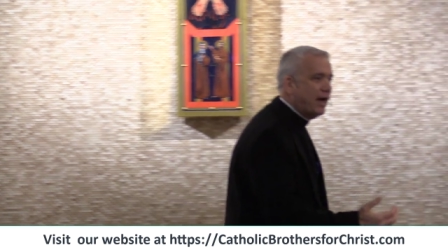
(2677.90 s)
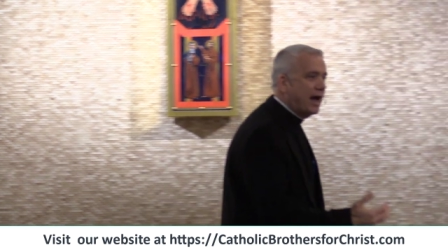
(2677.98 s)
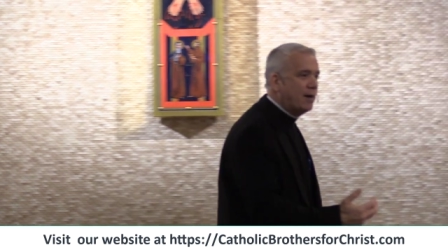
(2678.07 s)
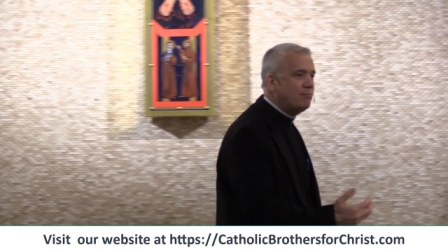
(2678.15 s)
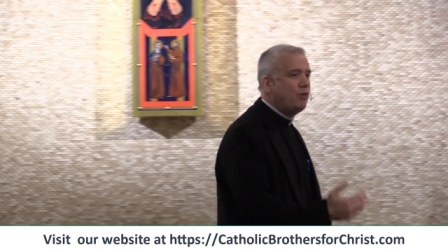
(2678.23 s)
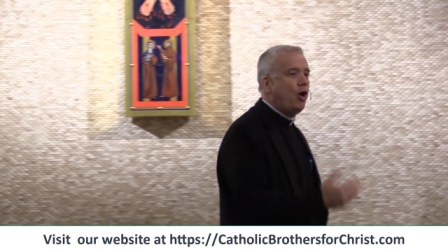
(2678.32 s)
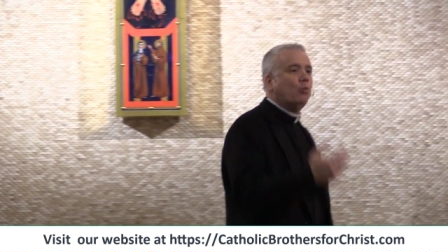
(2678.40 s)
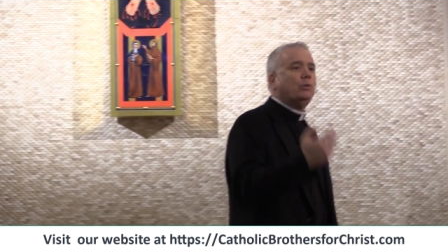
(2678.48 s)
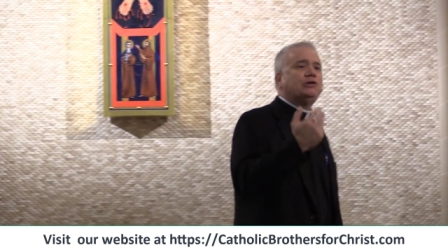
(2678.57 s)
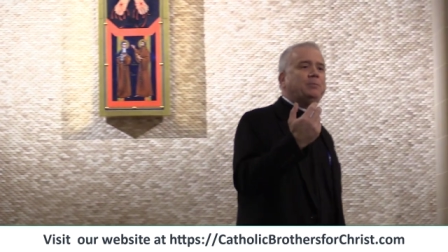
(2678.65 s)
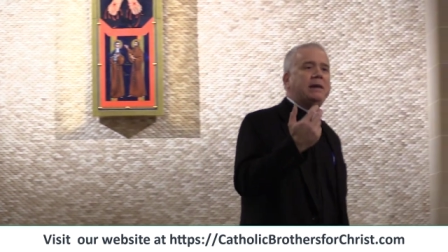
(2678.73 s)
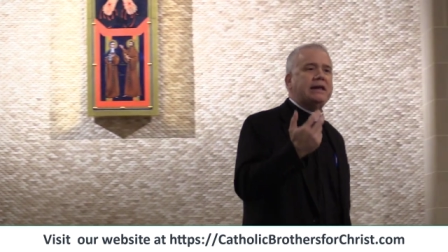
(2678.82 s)
them
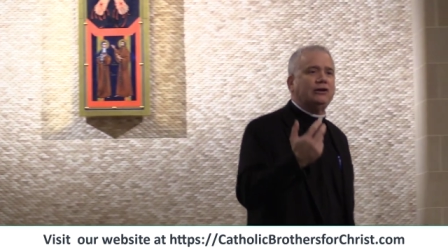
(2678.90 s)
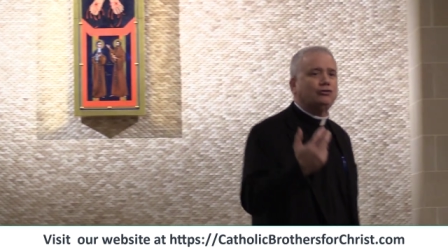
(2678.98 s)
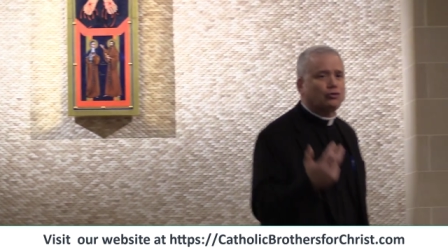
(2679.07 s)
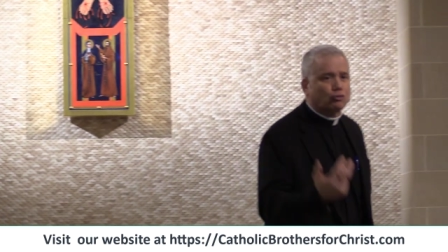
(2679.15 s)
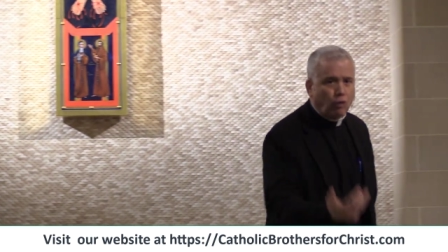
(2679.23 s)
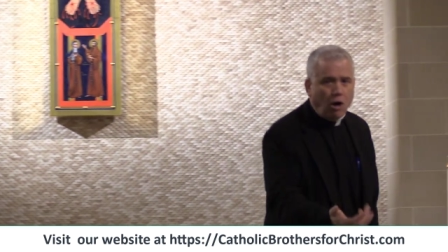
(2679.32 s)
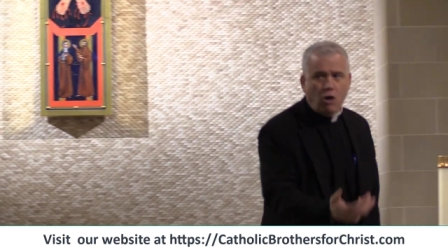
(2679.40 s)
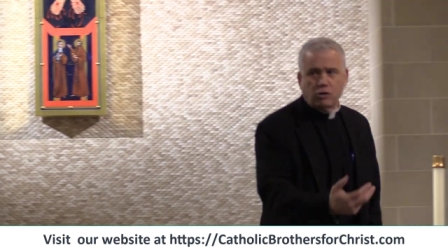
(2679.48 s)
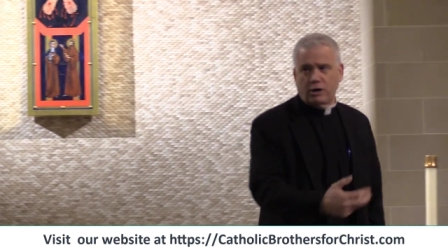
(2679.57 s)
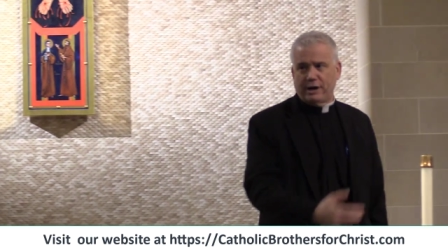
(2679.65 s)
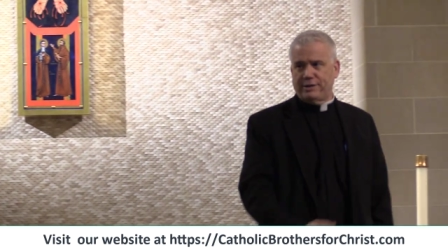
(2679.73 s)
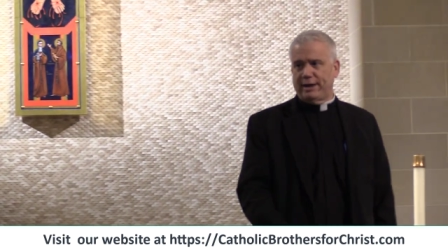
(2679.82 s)
was being
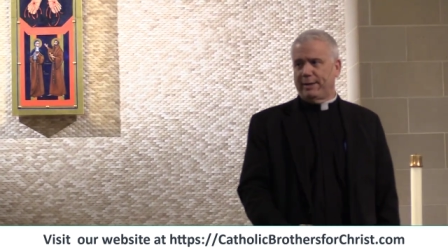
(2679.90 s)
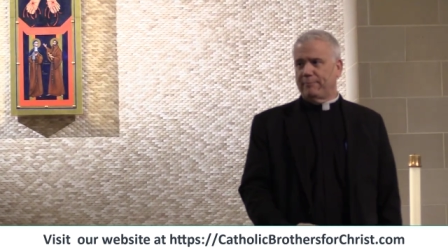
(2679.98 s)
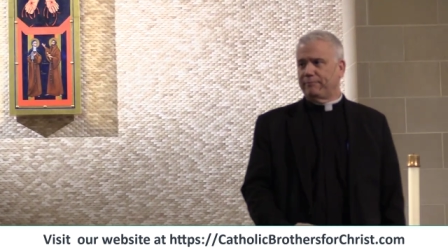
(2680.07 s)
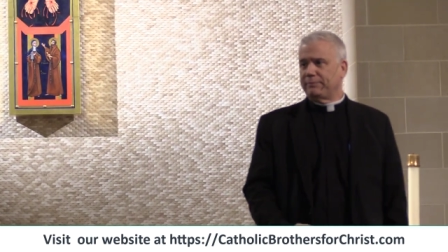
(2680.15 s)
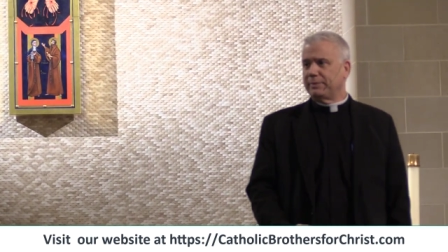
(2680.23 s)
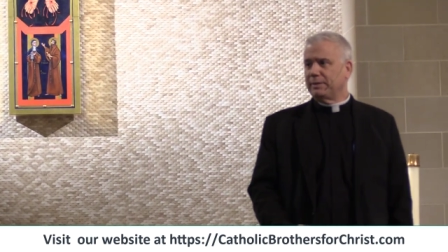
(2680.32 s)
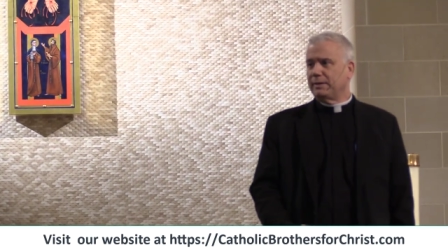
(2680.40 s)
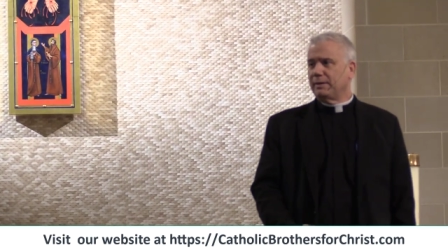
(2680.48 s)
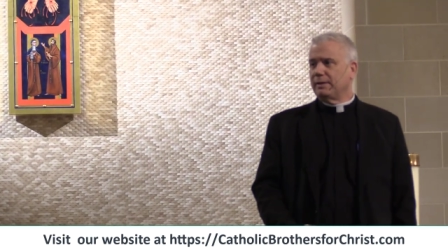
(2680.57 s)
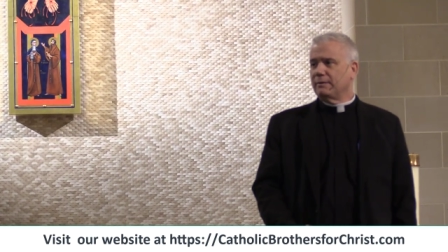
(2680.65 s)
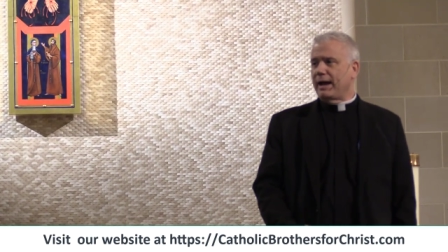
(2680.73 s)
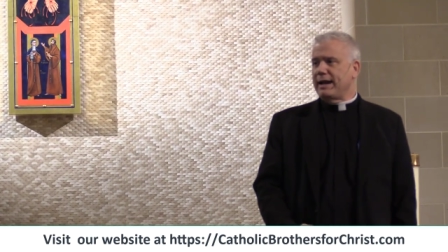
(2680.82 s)
strong on them,
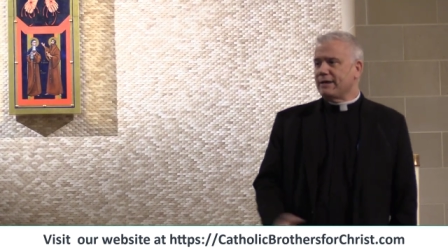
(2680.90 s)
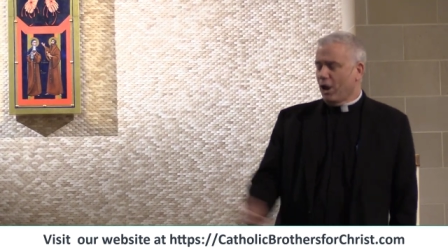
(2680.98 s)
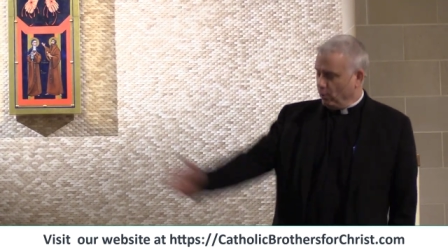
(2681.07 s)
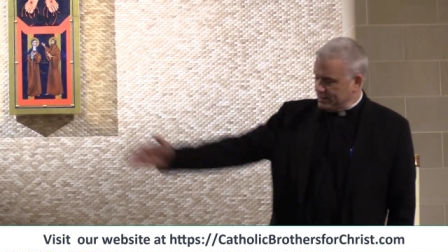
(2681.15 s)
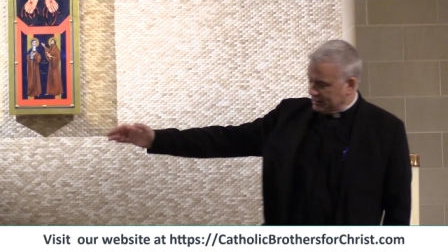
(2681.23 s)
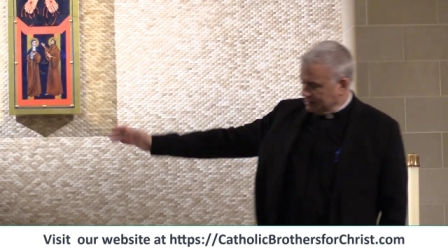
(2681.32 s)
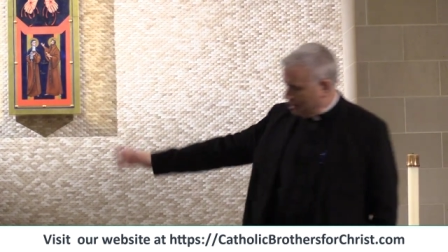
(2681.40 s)
right? When the